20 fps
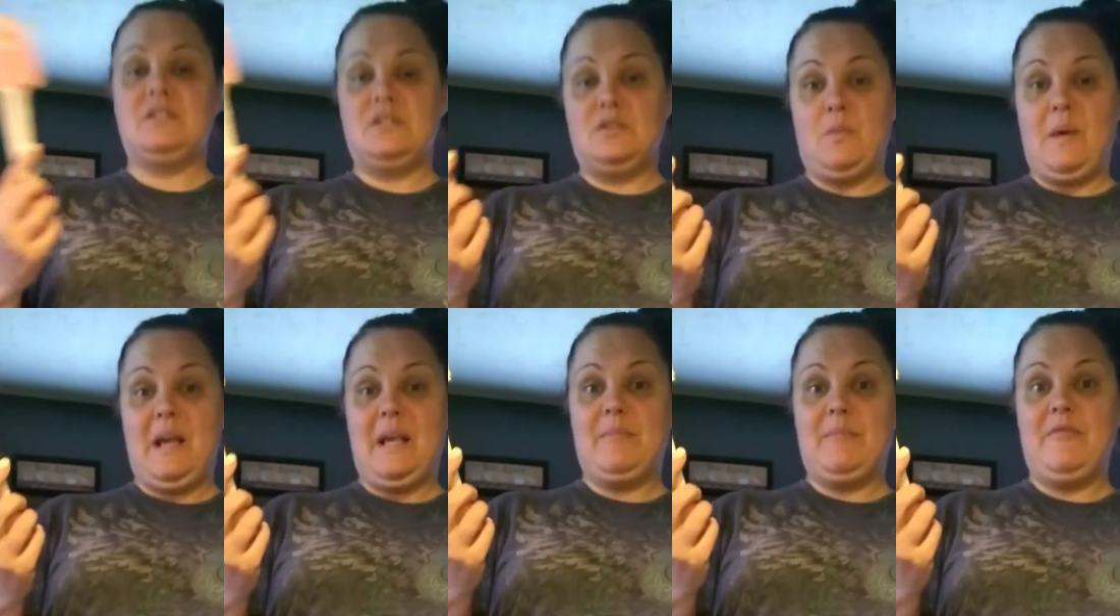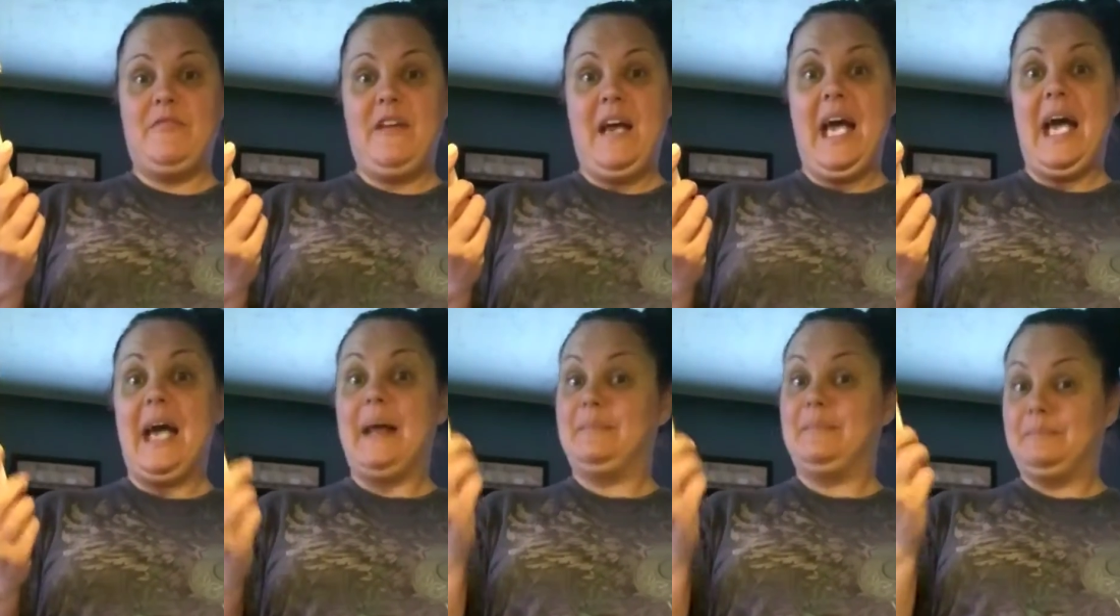is why I'm
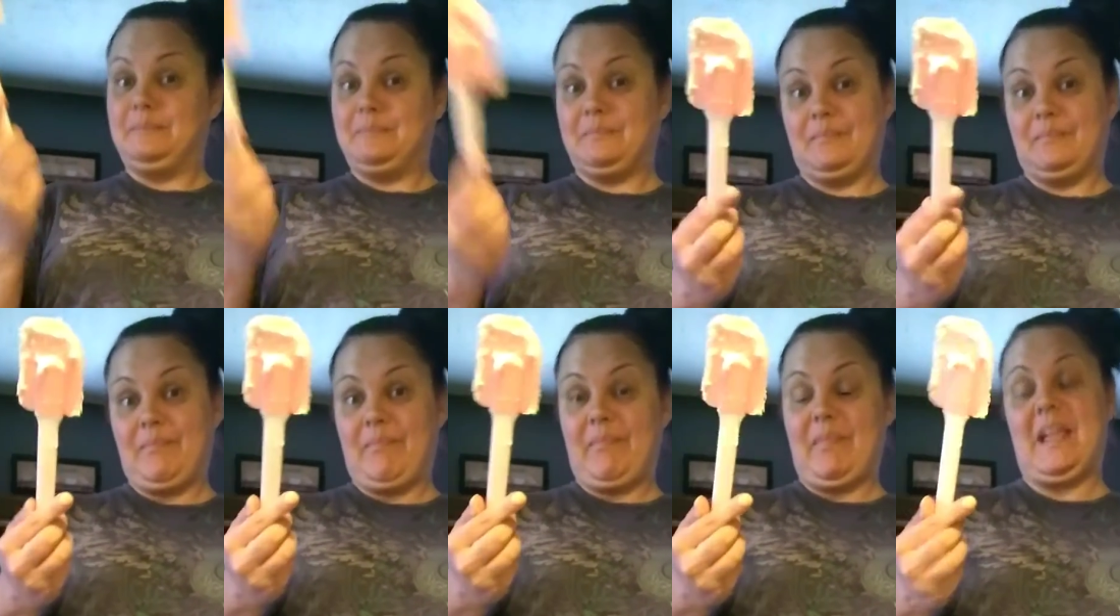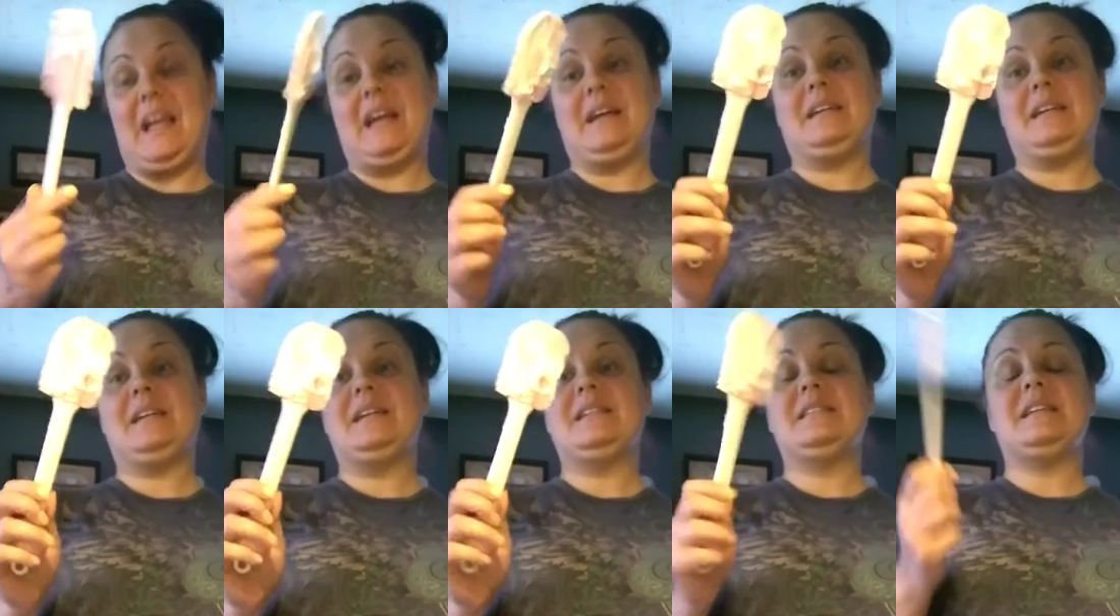fat.
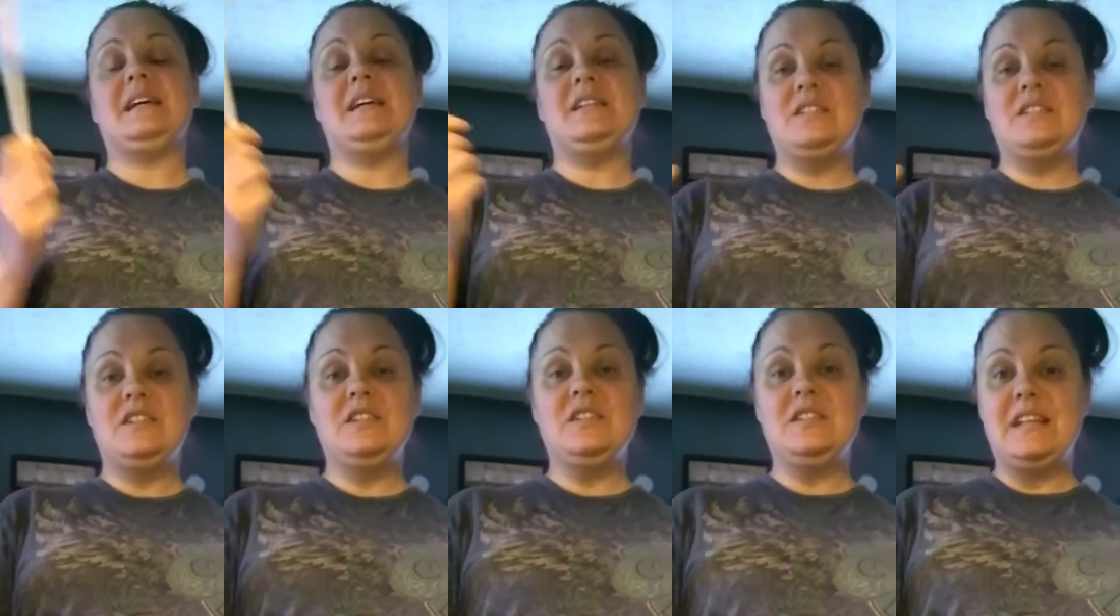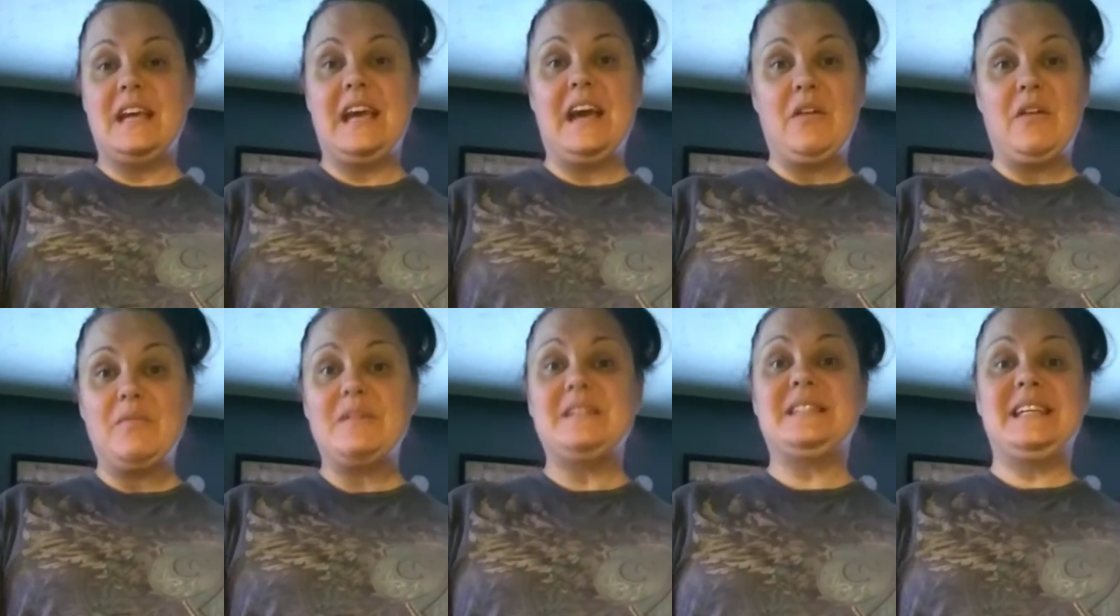Because it's just
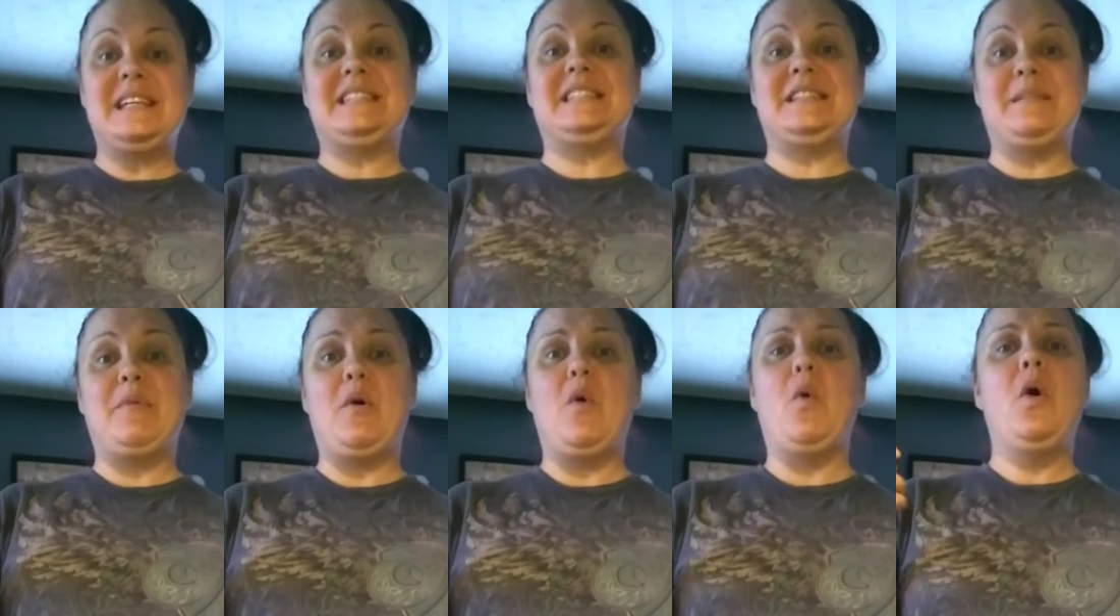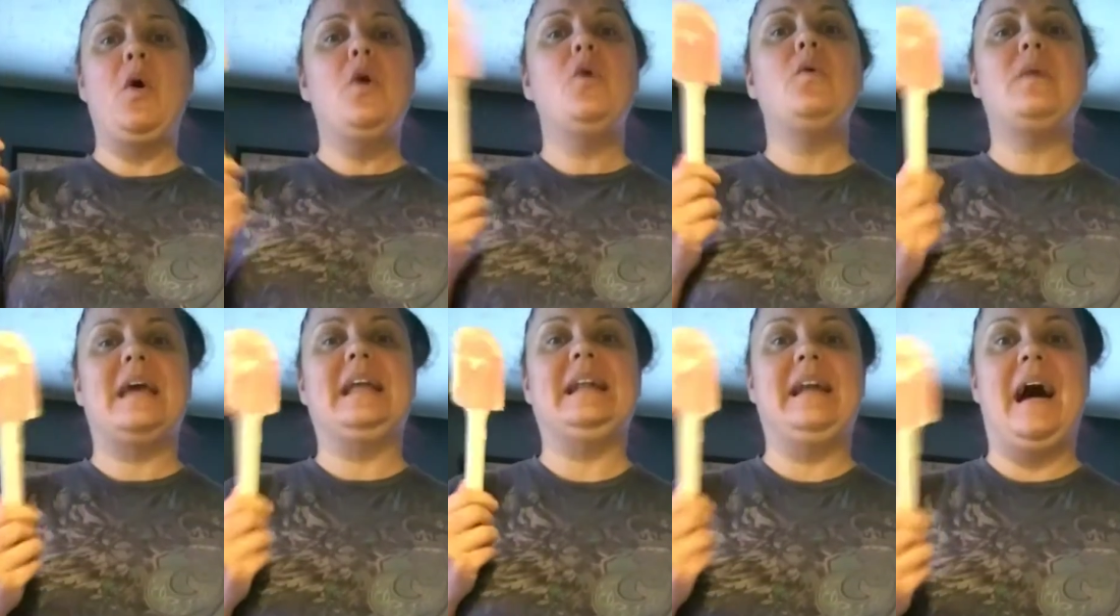irresistible. Who
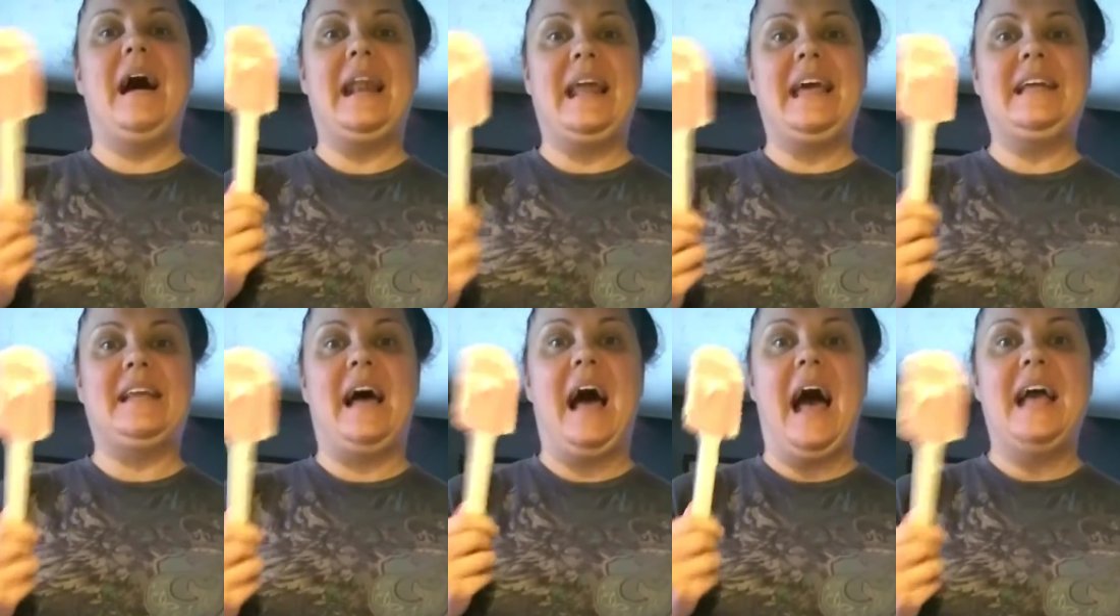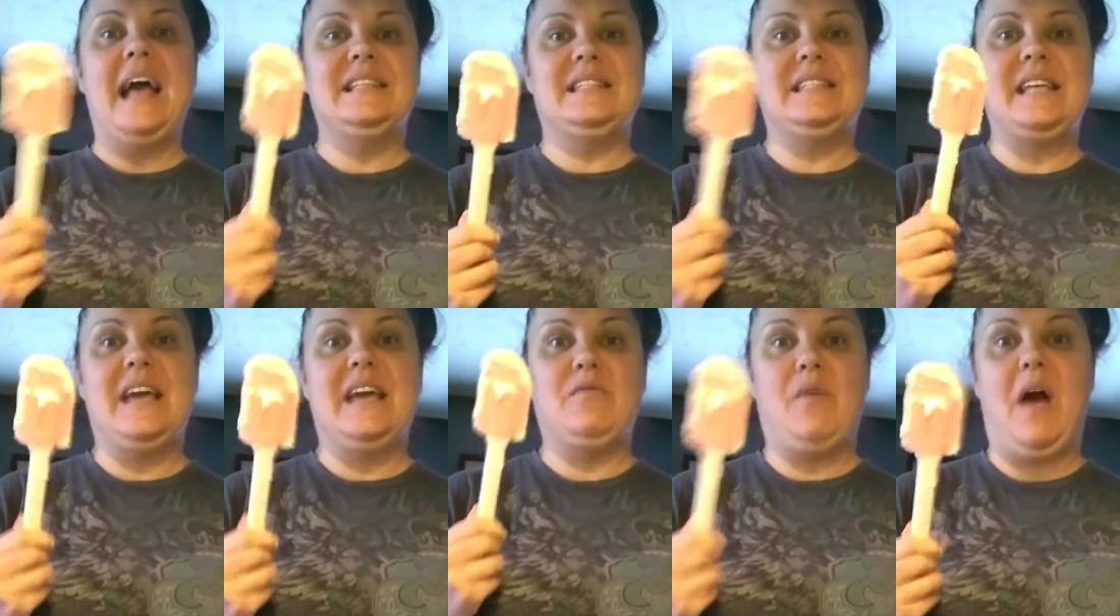cannot eat the
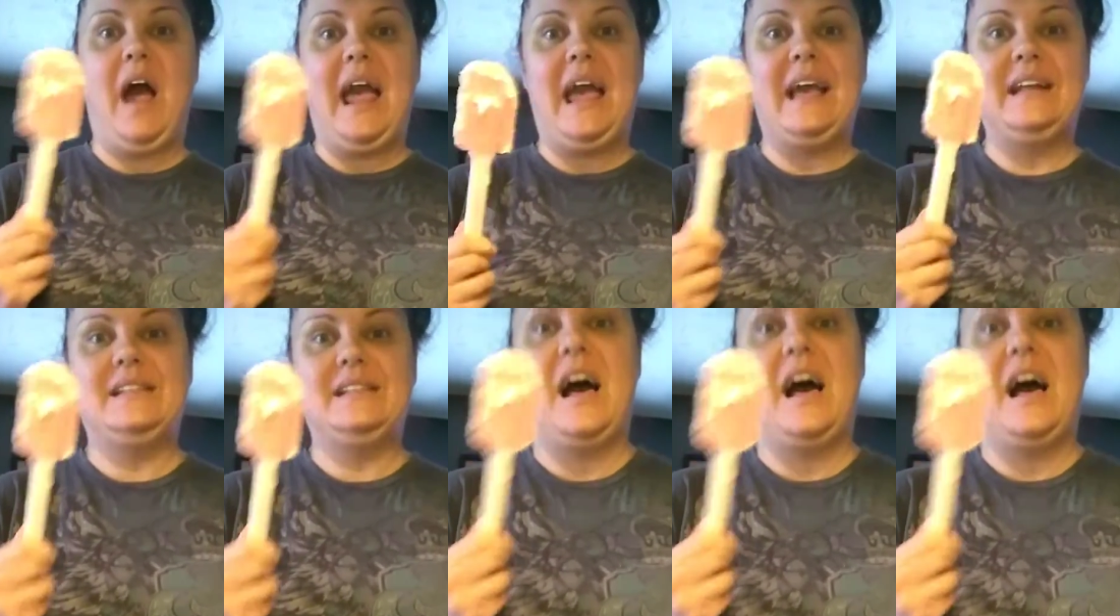icing, right? The